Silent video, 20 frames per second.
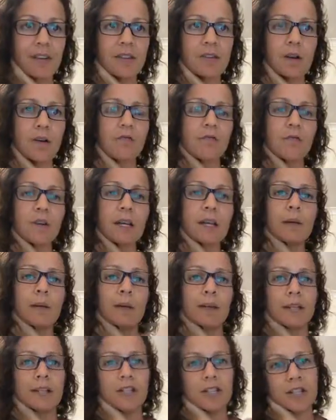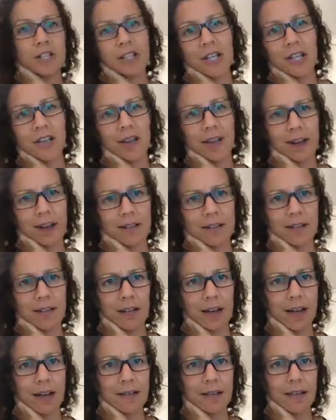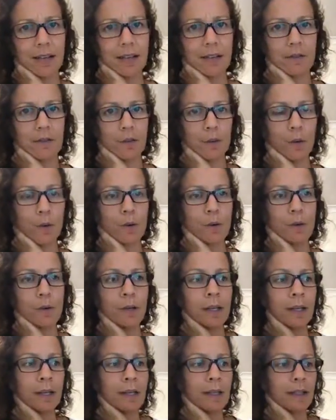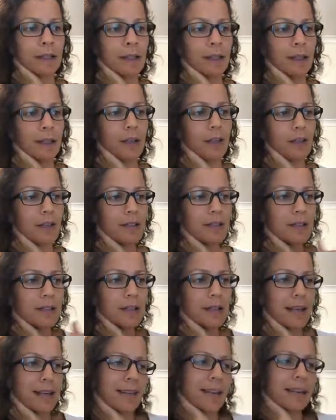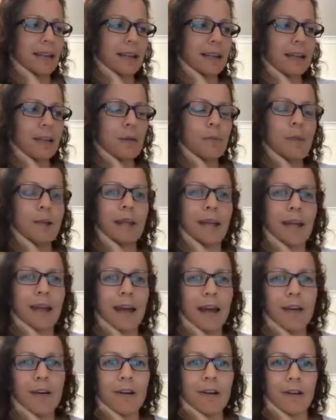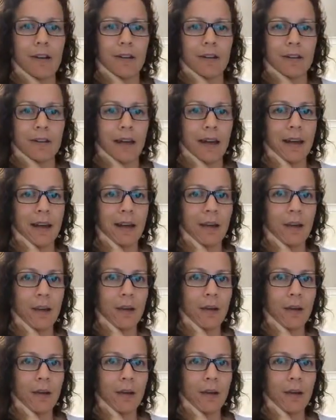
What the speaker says: So I really wanted to share that tonight, to give you all, just a little bit of clarity on that, and